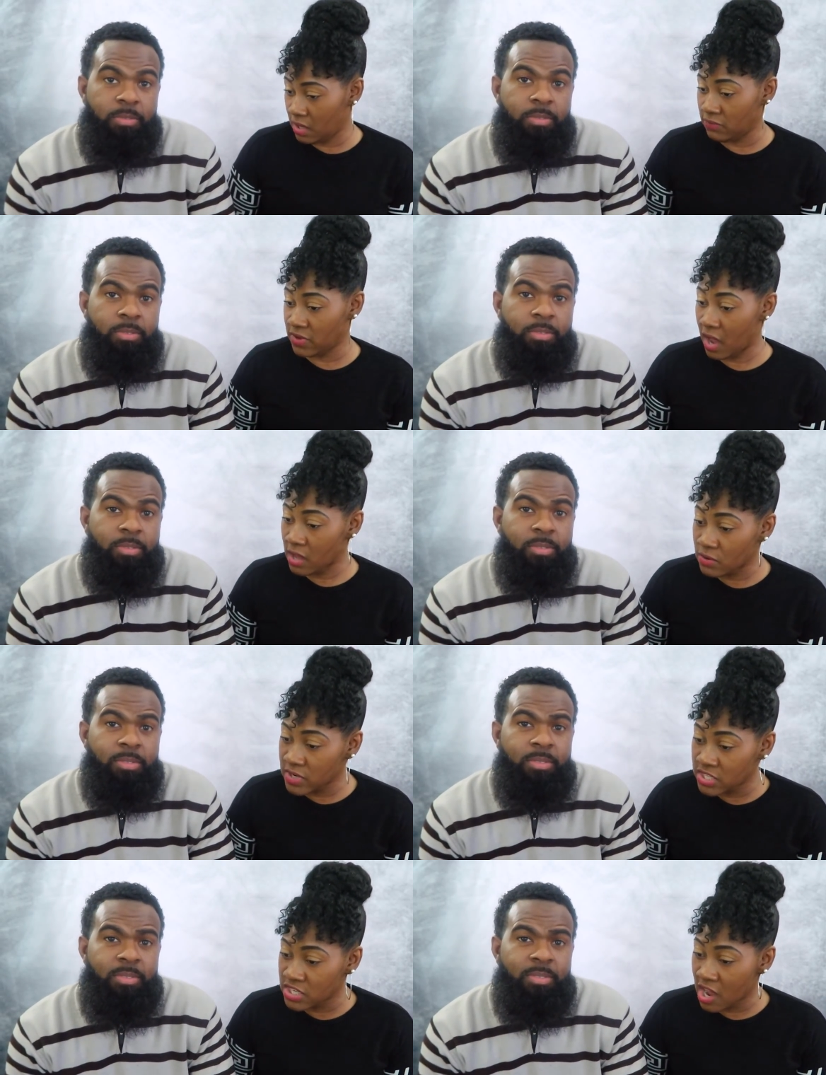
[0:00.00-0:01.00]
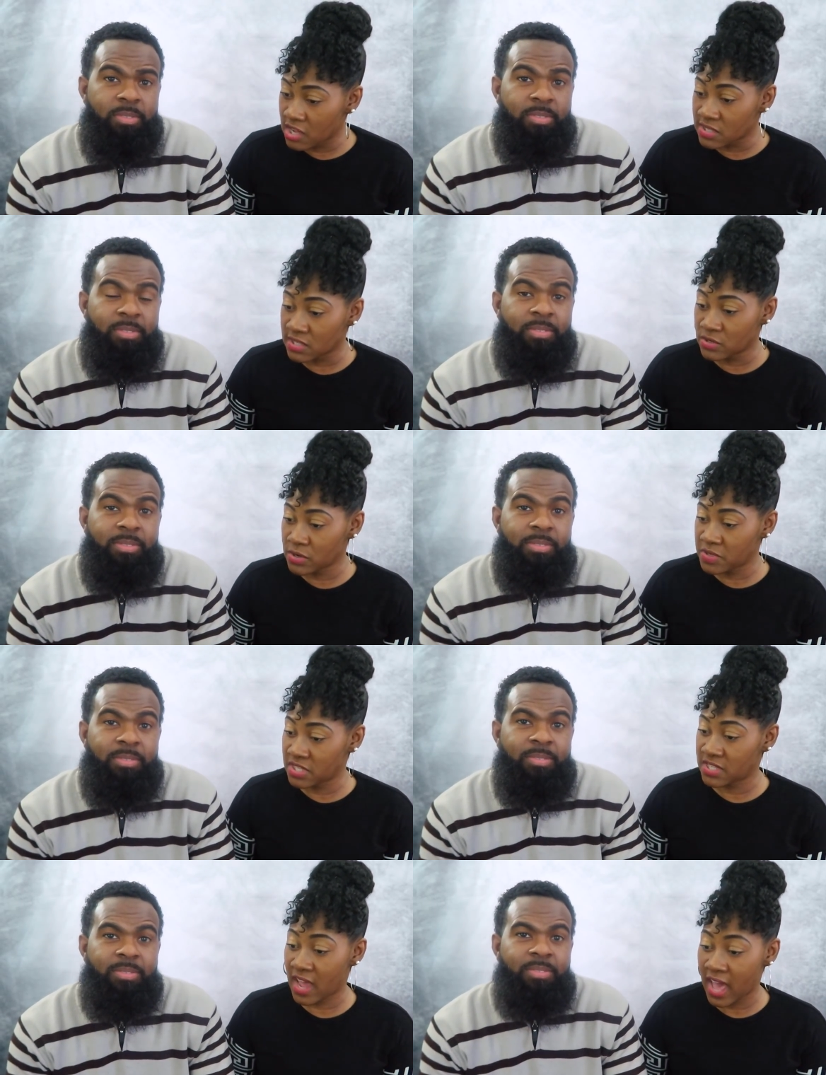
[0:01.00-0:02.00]
Speaker 1: If y'all don't get y'all a
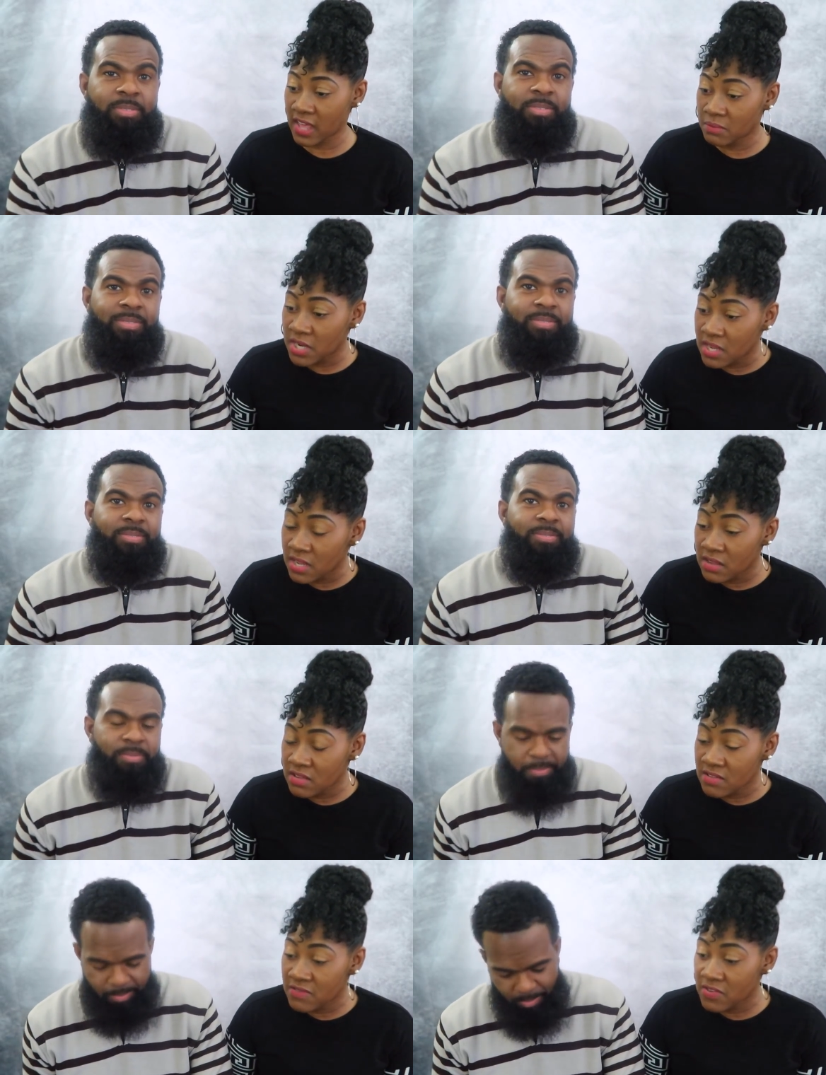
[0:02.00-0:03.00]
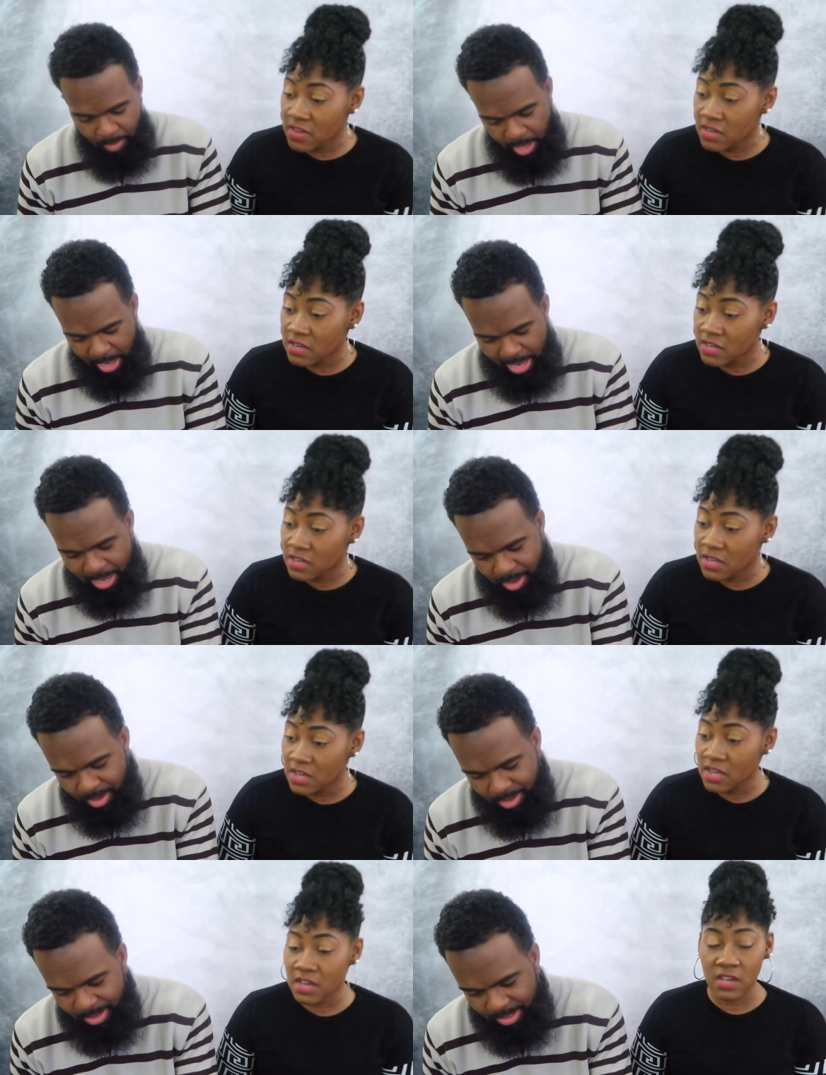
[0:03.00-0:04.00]
subscription to Adam and Eve,
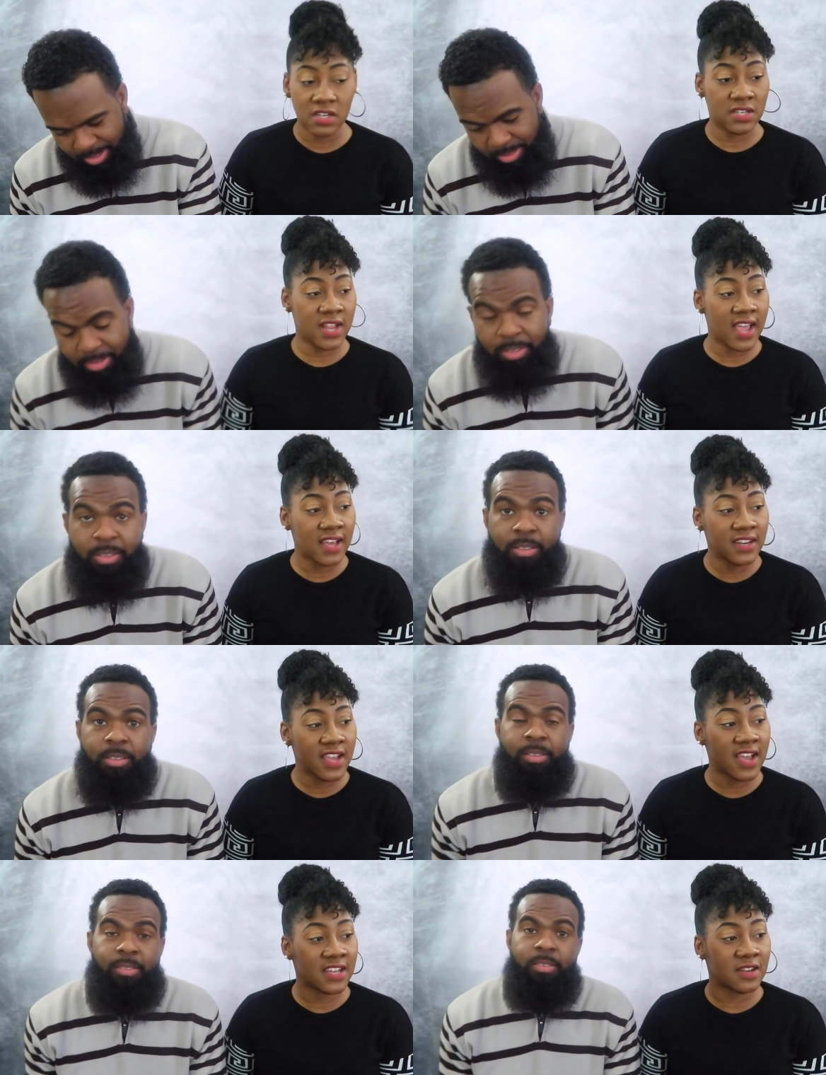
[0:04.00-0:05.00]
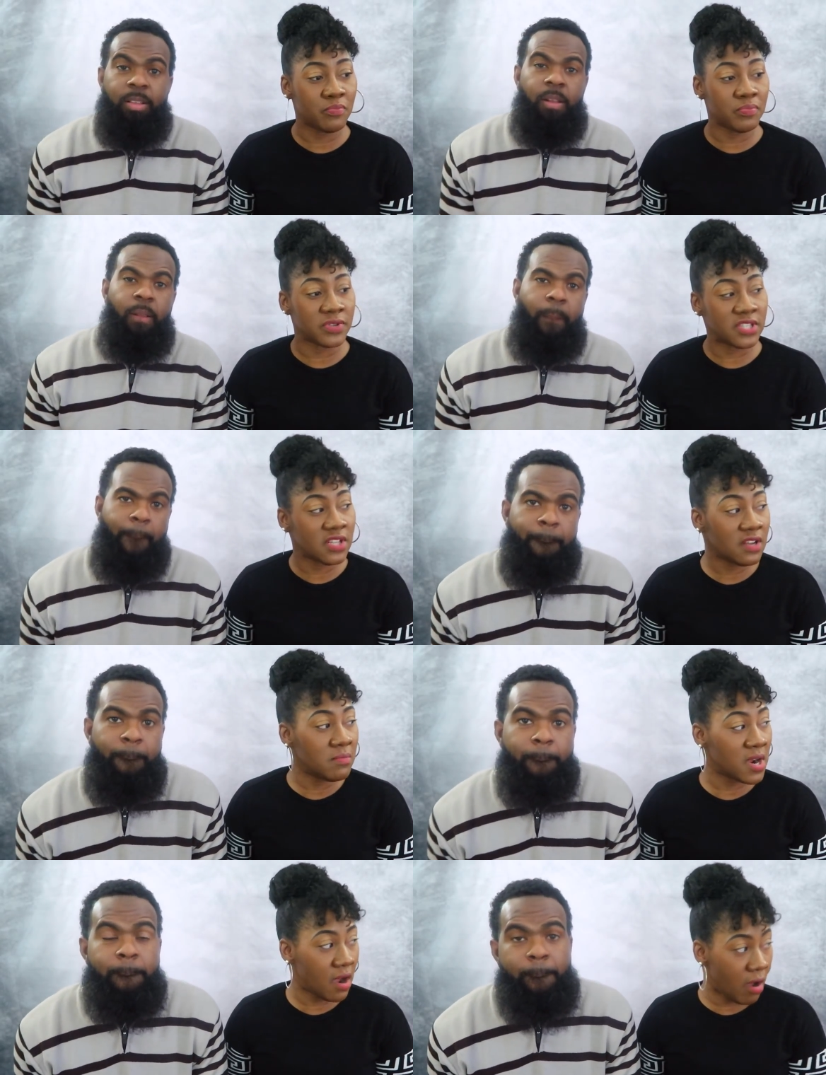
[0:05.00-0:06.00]
huh? down there at the
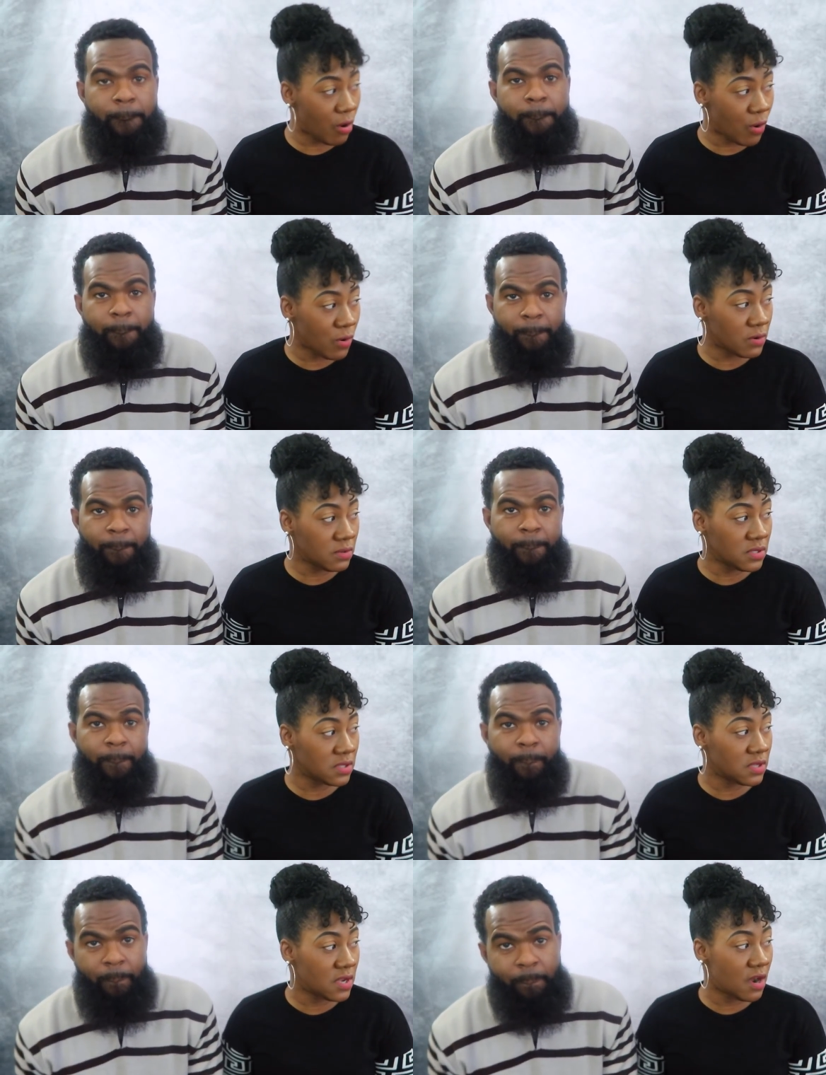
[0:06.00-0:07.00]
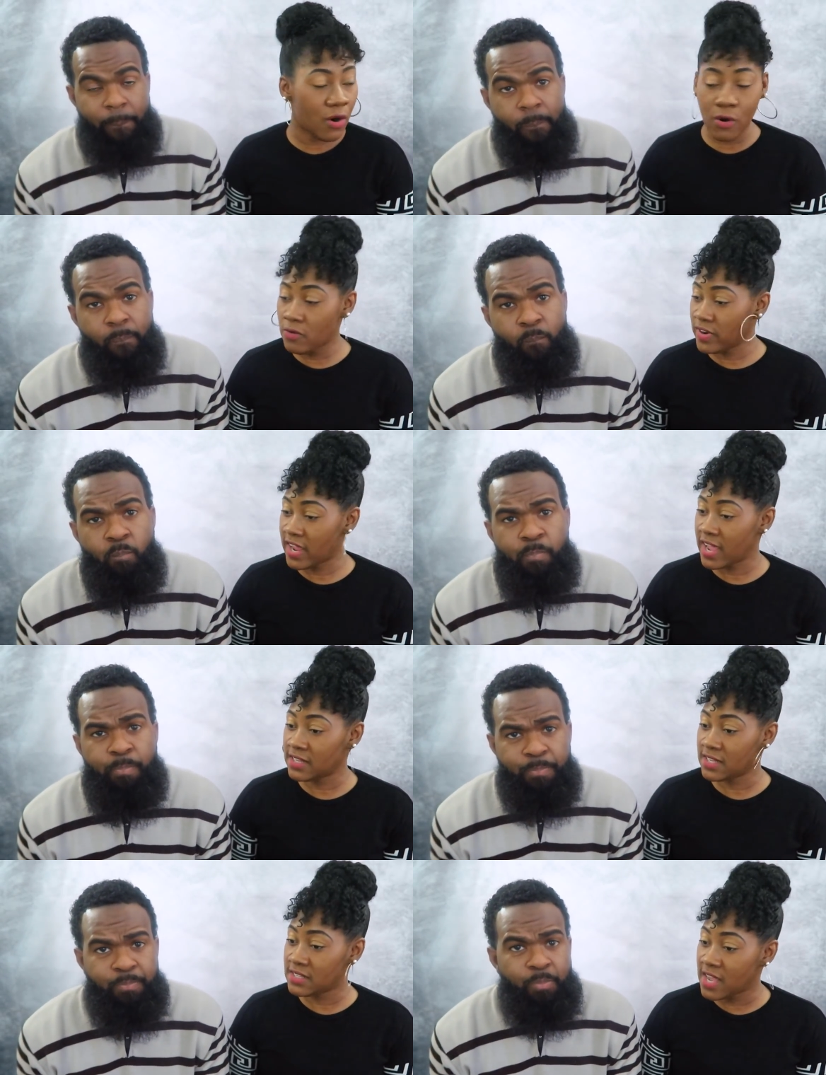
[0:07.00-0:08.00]
Priscilla McCall's, over there
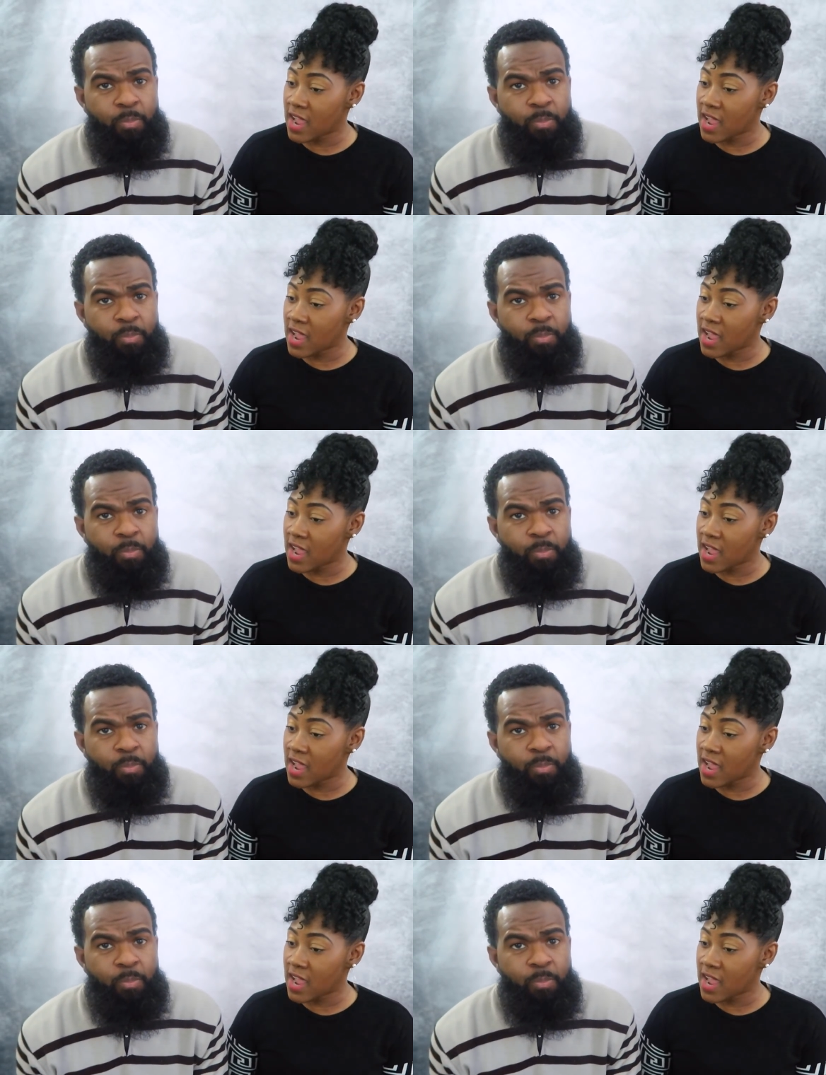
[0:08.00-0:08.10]
at the